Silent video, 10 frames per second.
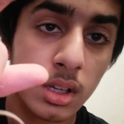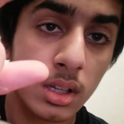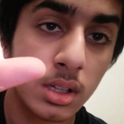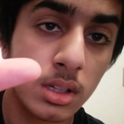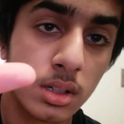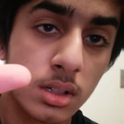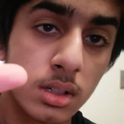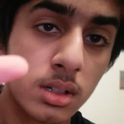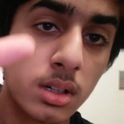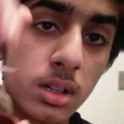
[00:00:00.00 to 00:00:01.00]

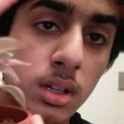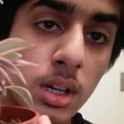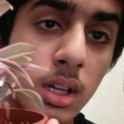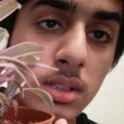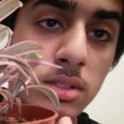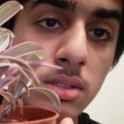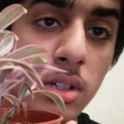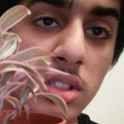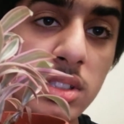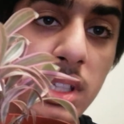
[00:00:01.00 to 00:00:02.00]
there's
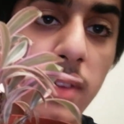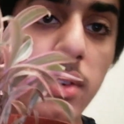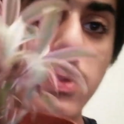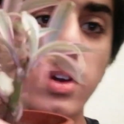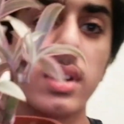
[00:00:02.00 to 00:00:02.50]
cuts everywhere.